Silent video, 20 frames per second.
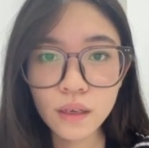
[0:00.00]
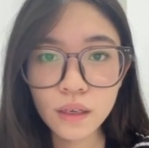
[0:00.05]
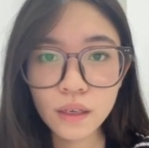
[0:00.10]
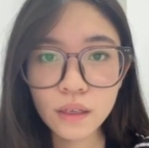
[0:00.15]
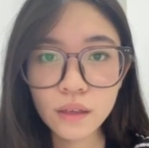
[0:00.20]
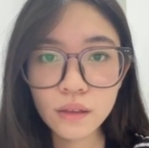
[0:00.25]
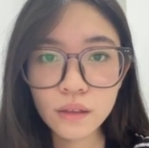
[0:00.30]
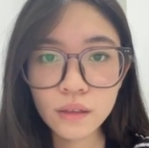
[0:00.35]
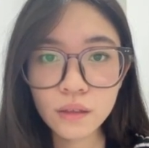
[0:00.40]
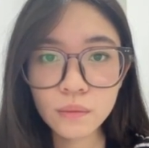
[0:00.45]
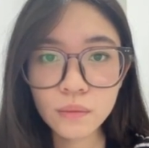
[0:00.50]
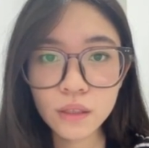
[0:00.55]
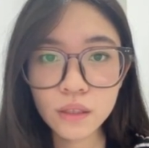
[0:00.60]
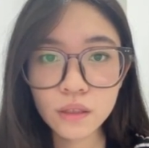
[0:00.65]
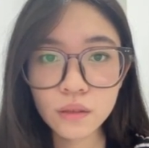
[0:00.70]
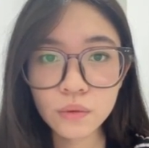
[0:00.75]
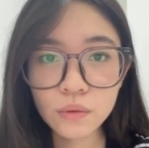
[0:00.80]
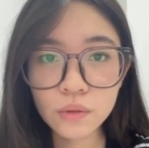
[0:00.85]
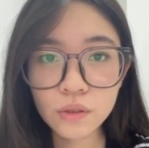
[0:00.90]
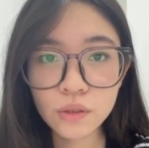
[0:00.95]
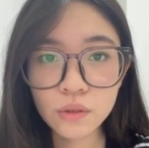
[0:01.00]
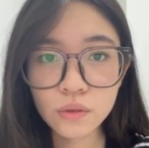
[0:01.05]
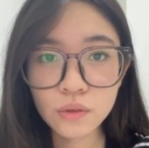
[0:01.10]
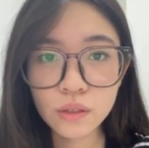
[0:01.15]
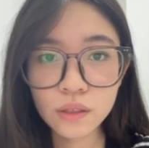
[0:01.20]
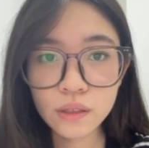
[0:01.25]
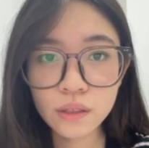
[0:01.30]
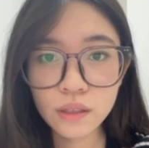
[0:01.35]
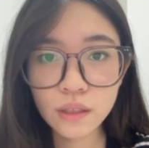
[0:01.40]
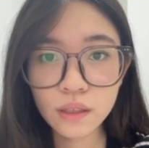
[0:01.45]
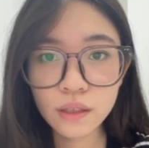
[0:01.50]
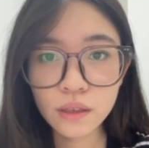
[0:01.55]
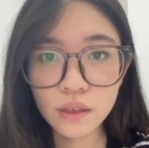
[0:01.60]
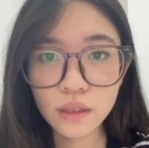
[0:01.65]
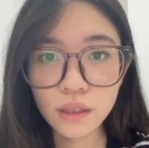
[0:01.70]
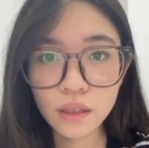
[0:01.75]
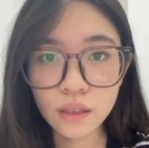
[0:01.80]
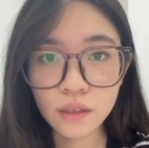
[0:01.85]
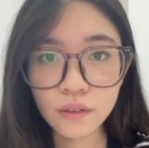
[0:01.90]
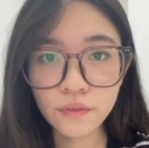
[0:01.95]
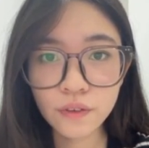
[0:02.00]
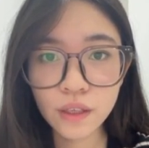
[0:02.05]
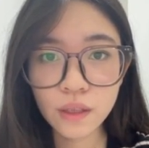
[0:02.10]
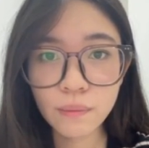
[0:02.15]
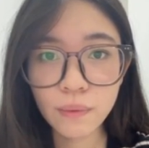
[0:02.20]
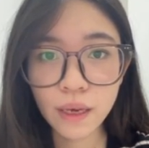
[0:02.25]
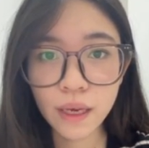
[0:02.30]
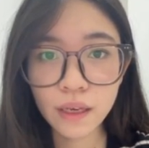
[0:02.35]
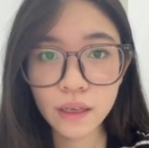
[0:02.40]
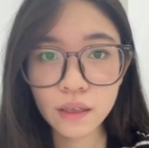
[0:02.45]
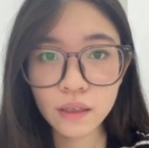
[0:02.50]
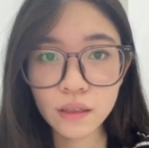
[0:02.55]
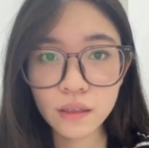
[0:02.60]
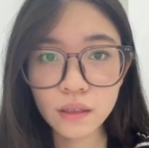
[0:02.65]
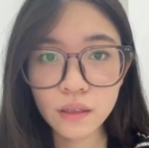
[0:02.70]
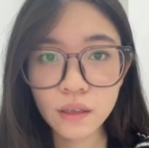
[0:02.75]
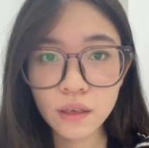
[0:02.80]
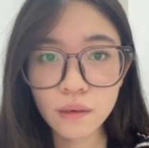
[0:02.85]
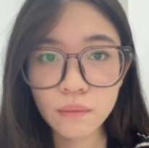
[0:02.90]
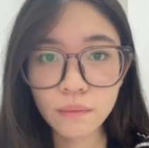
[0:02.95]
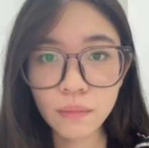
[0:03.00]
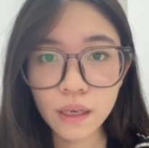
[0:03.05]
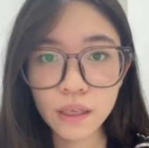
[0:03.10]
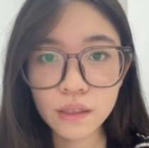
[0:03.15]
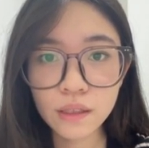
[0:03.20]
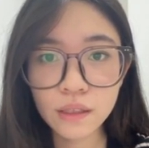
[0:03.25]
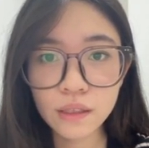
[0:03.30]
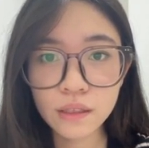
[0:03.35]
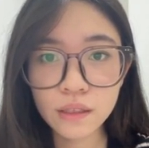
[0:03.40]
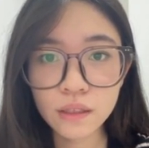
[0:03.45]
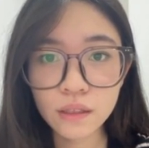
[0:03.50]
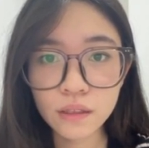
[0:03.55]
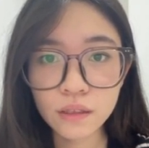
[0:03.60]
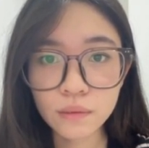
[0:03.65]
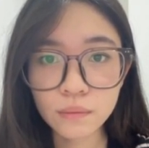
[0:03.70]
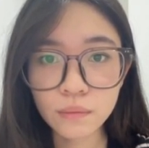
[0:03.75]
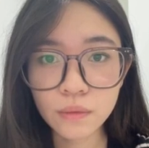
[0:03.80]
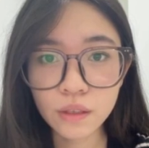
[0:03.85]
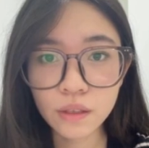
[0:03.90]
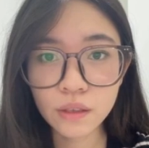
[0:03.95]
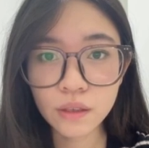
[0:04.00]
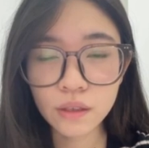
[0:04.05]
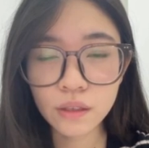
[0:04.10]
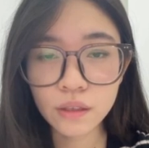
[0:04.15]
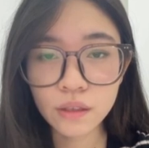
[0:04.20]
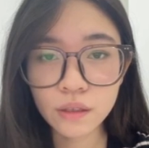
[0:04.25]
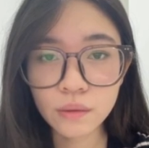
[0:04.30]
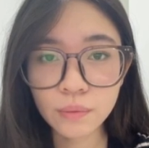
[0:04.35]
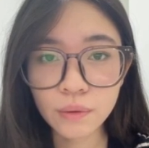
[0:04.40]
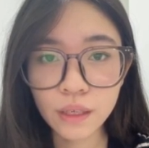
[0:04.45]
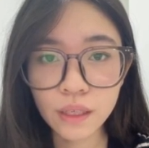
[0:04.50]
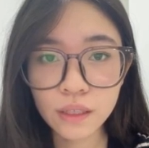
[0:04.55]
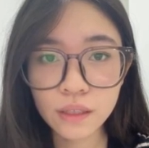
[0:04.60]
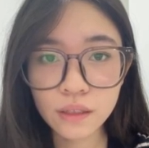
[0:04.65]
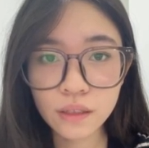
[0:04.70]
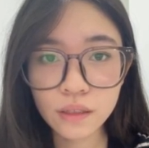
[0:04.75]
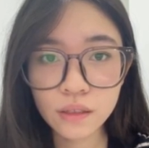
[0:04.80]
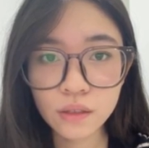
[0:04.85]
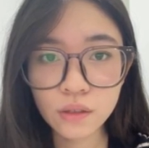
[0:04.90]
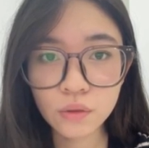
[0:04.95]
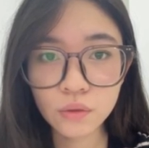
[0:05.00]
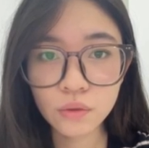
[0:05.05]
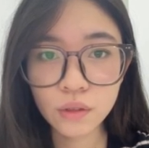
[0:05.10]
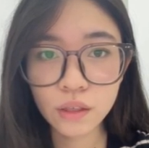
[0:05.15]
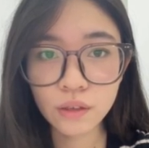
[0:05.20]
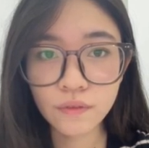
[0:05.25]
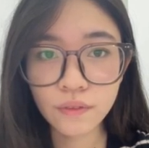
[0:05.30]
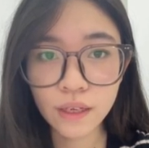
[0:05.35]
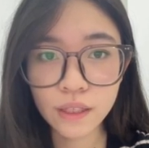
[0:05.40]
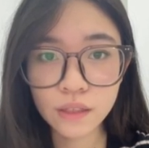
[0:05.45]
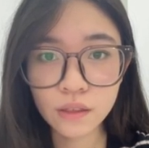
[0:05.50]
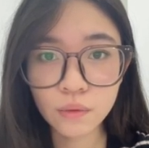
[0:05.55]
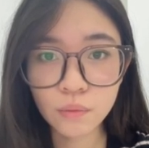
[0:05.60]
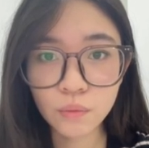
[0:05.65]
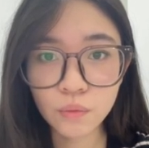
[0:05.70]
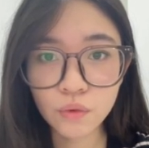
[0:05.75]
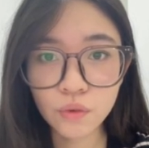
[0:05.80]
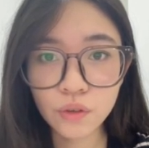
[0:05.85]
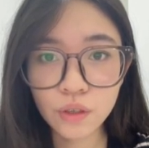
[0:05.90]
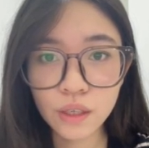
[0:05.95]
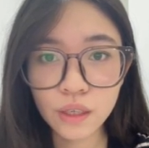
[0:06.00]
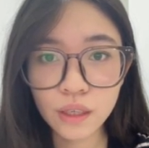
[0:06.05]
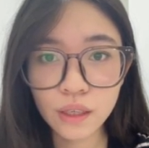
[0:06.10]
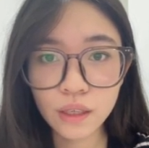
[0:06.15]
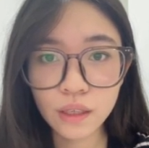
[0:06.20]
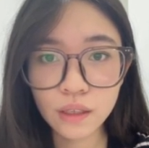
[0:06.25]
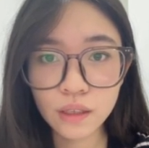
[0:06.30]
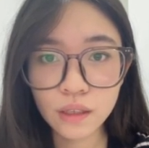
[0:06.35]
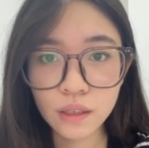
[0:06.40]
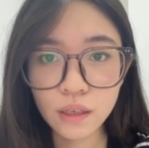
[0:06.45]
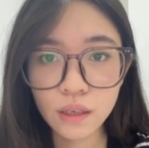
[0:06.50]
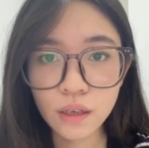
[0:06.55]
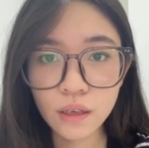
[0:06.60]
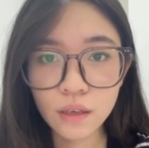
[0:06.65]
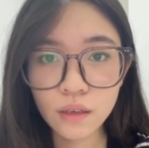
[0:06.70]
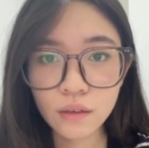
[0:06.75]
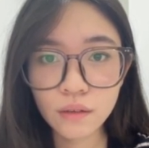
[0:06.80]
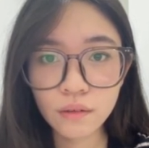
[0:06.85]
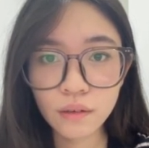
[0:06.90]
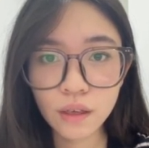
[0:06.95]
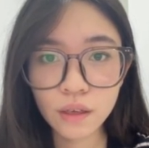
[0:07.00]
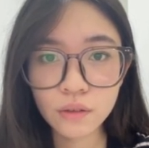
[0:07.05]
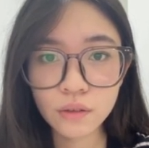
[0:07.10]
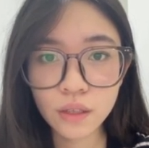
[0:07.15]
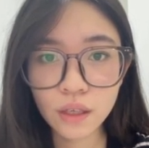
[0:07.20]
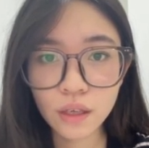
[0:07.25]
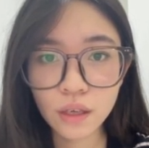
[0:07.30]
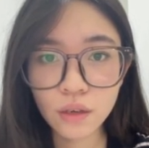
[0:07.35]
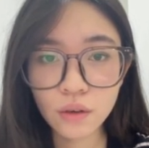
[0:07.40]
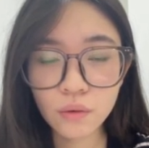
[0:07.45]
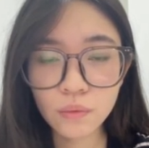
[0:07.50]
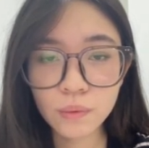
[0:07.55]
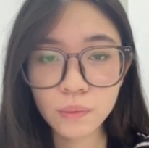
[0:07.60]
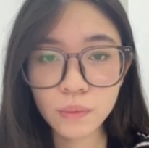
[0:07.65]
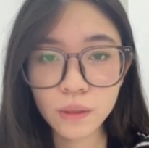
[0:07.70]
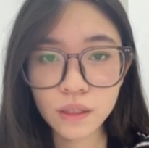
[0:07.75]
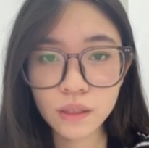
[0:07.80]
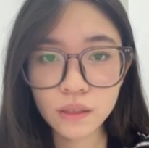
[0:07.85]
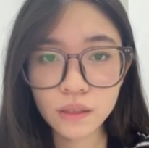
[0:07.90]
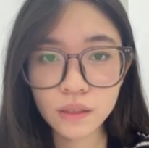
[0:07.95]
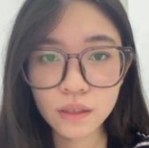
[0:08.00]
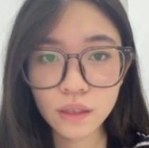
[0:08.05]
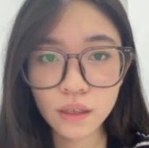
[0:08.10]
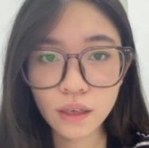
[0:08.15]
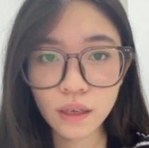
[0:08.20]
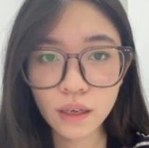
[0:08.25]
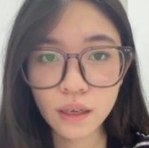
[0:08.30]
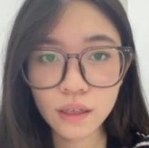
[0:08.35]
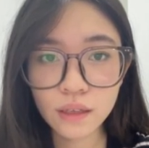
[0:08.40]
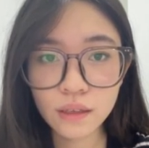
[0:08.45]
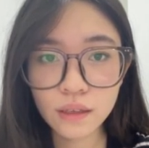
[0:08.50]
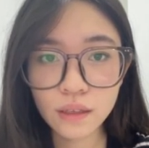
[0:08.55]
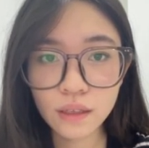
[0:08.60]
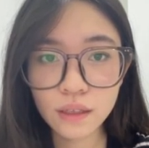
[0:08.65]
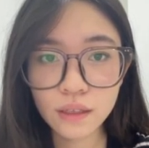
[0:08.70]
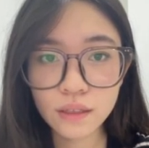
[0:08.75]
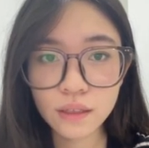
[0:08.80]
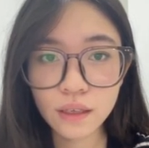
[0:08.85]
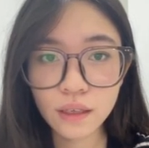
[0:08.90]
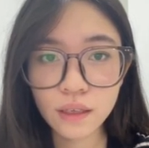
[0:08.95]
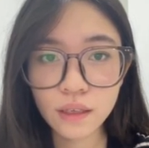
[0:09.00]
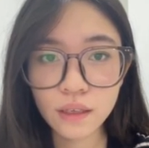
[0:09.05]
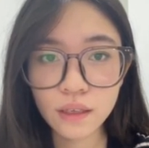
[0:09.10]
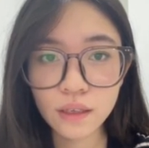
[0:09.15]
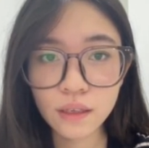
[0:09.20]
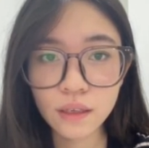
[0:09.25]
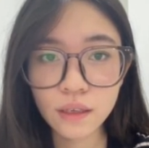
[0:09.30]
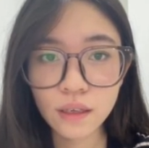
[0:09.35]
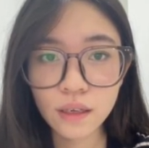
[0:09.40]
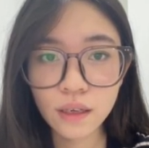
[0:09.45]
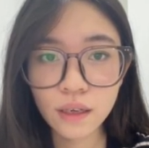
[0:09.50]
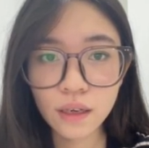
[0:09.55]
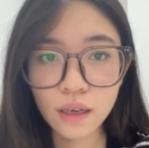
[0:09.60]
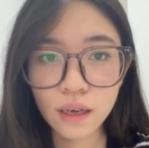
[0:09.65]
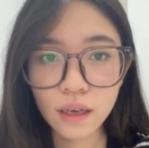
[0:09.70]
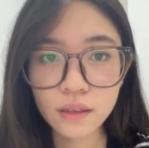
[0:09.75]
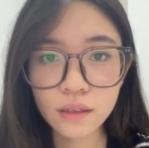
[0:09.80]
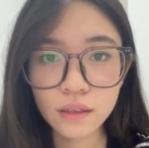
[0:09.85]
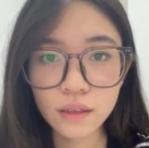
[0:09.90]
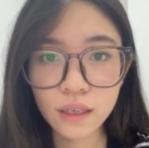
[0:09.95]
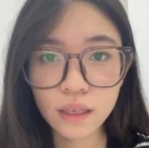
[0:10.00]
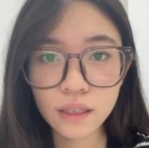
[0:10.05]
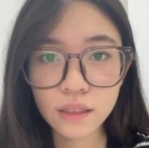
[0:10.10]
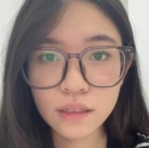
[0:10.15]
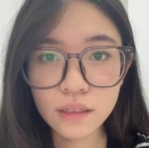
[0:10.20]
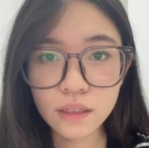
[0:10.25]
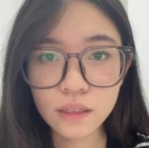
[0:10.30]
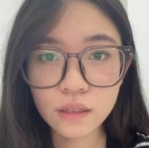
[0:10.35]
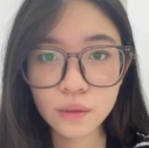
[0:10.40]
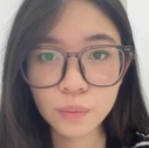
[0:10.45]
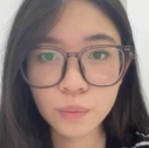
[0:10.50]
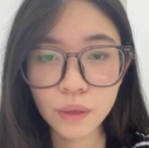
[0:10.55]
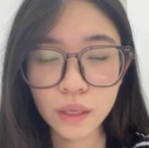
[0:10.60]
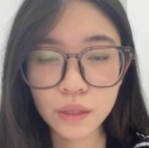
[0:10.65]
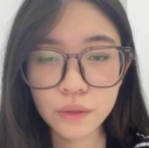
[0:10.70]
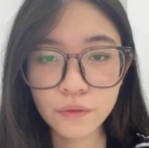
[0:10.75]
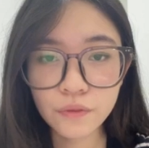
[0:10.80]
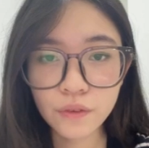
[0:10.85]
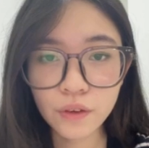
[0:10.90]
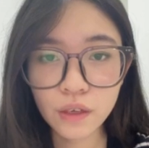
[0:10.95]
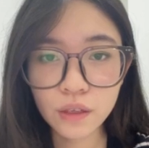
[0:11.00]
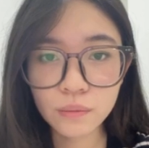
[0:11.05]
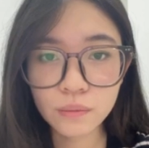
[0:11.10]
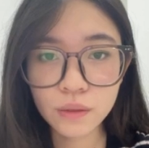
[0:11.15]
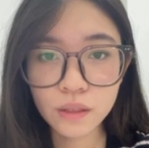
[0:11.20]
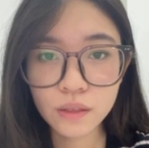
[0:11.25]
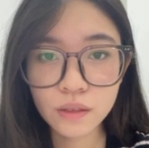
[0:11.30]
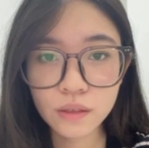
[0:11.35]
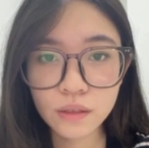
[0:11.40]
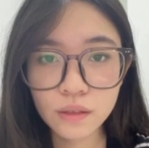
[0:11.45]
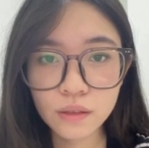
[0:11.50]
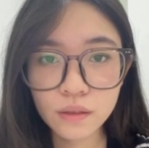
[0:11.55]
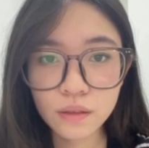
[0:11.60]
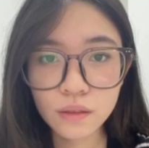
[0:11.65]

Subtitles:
In terms of strengthening the feedback mechanism, enterprises should invest more in health equipment and data analysis platforms.